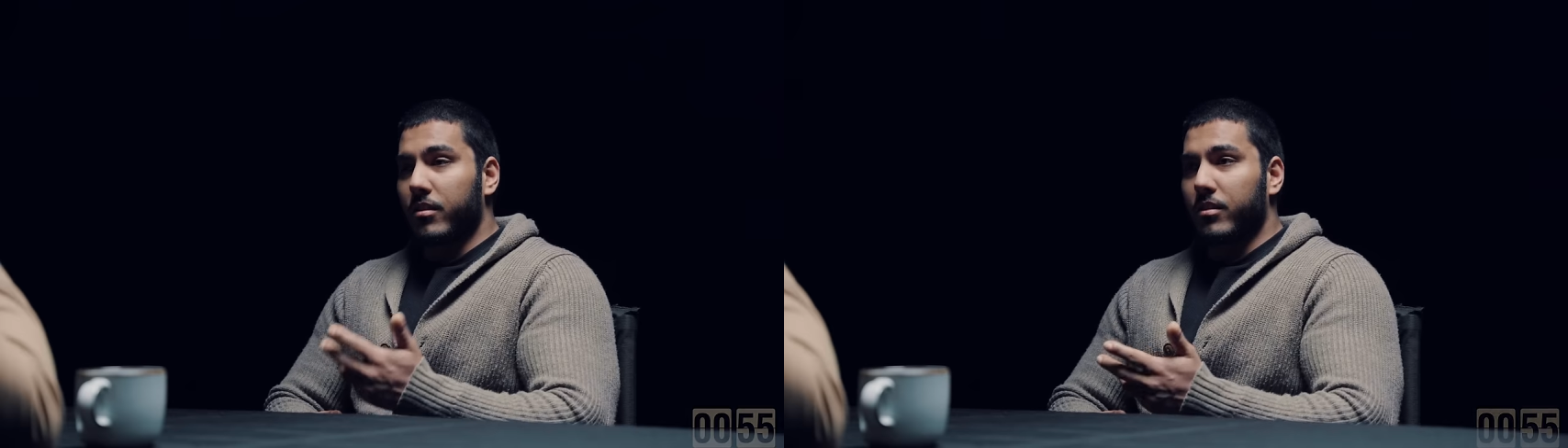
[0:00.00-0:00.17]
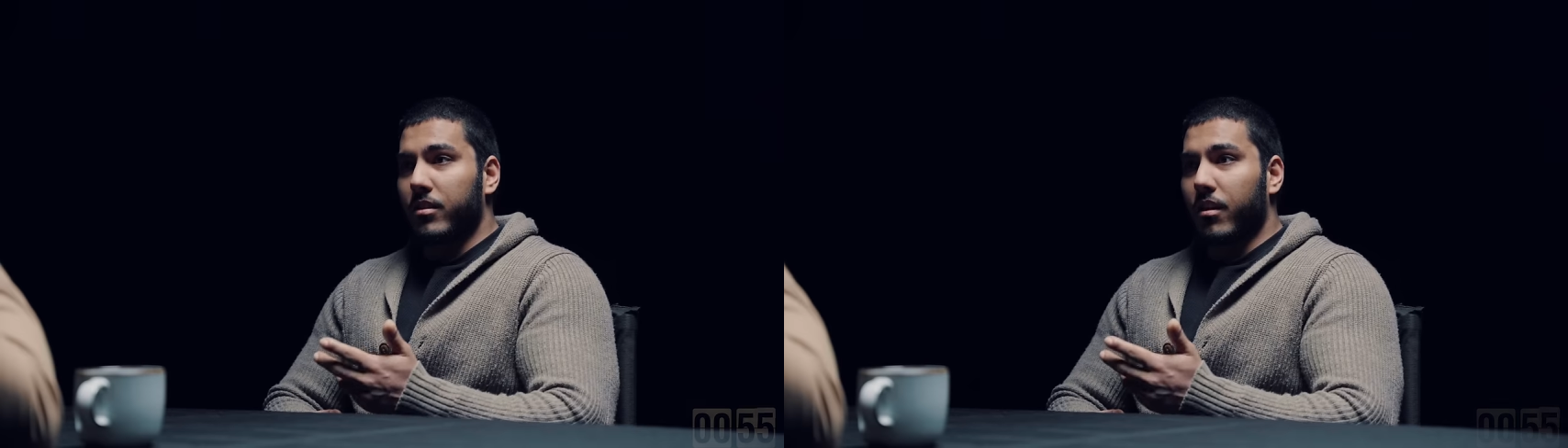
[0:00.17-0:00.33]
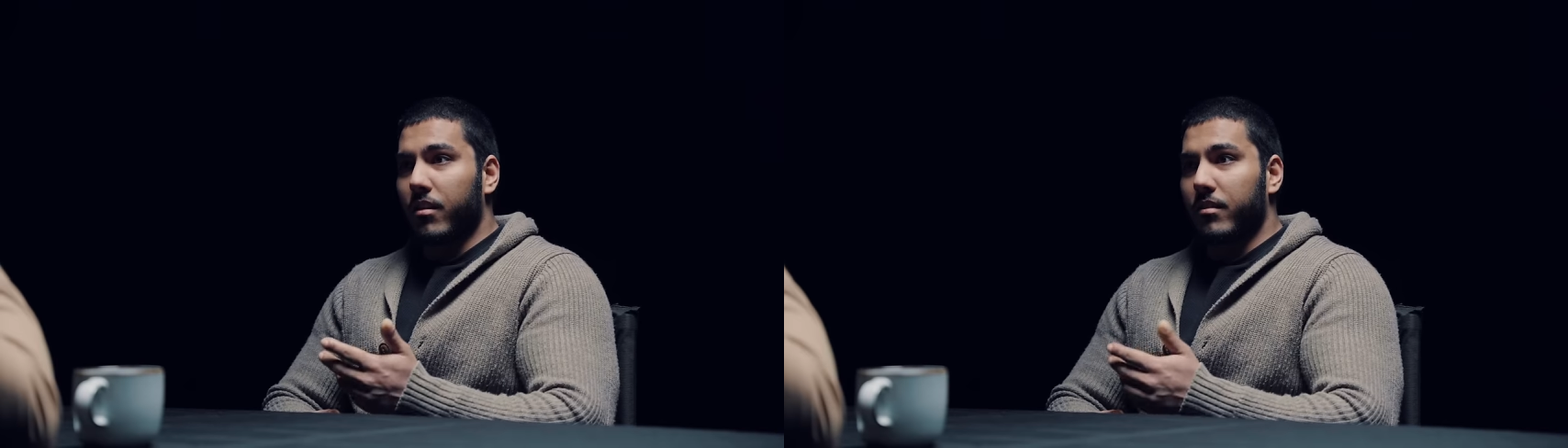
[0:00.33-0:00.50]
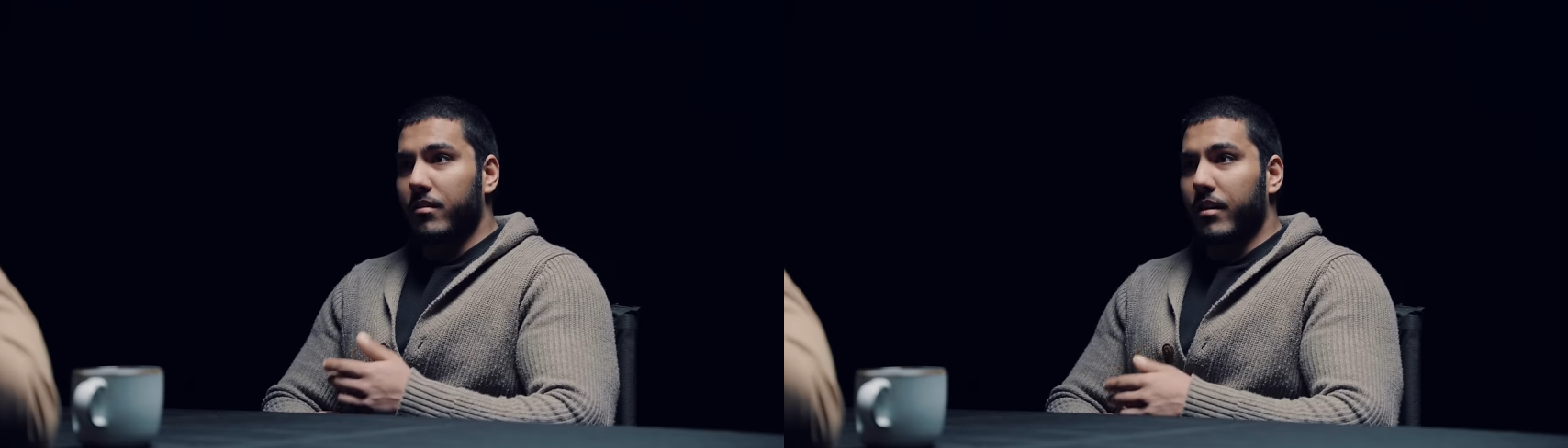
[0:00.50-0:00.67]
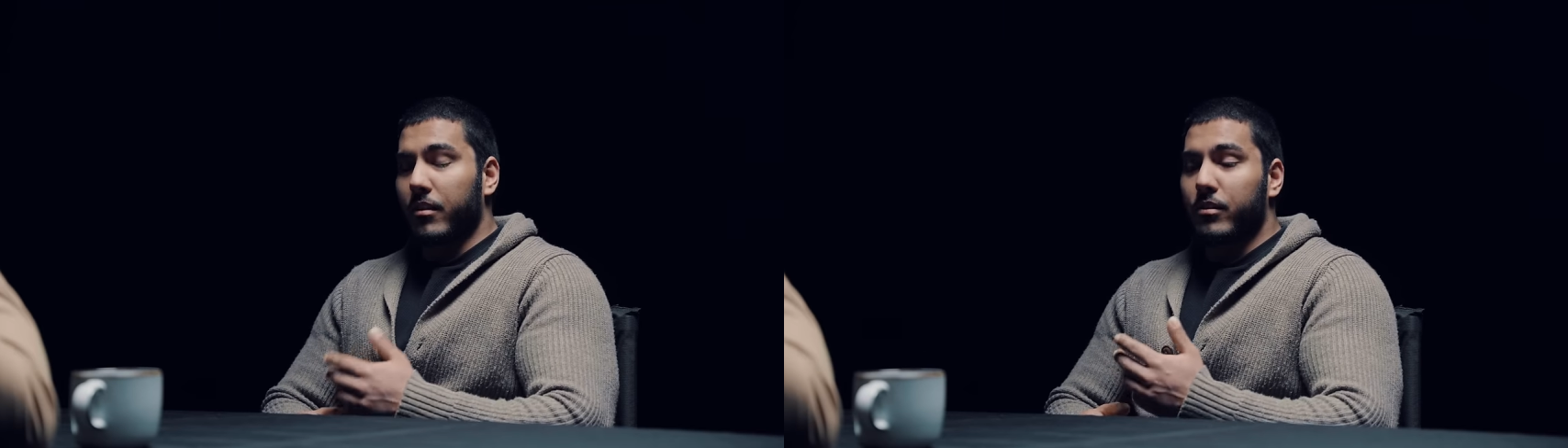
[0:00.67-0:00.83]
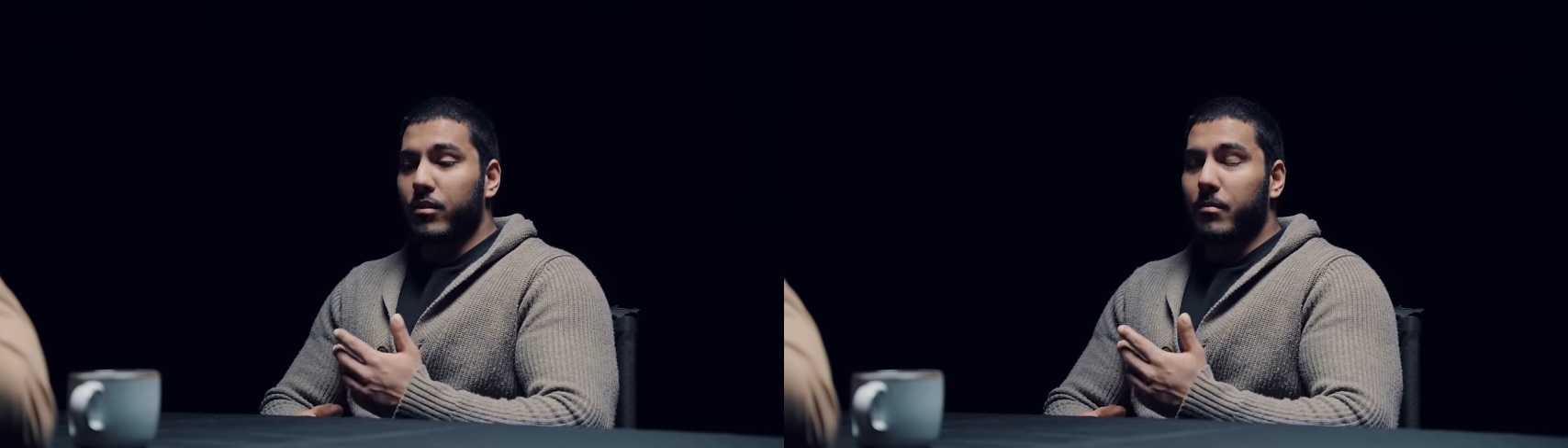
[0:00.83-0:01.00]
the sun and
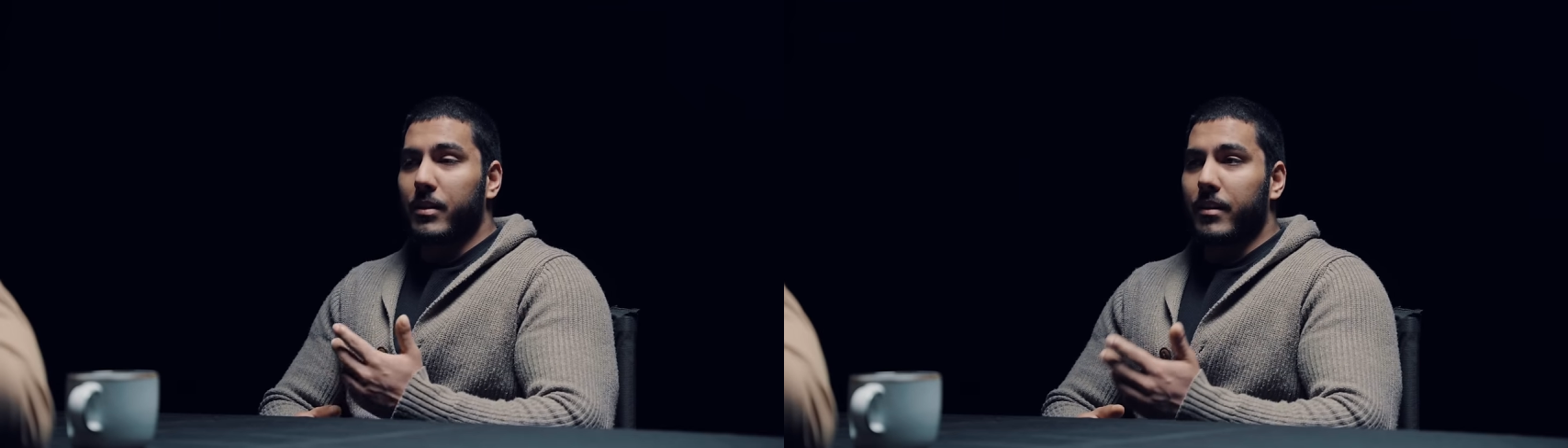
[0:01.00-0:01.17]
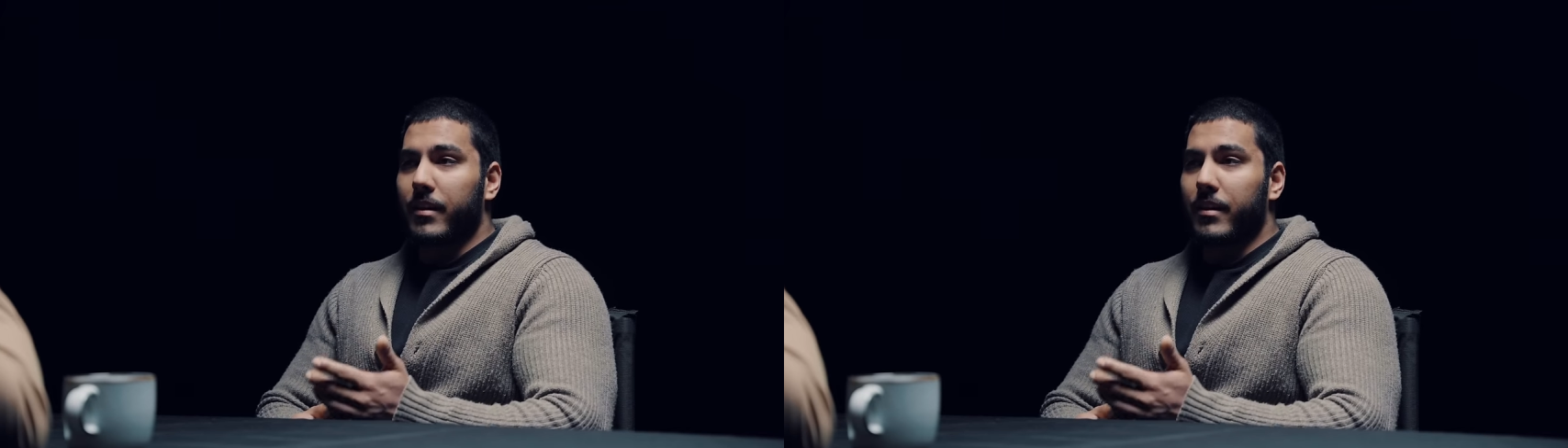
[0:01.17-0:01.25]
because of being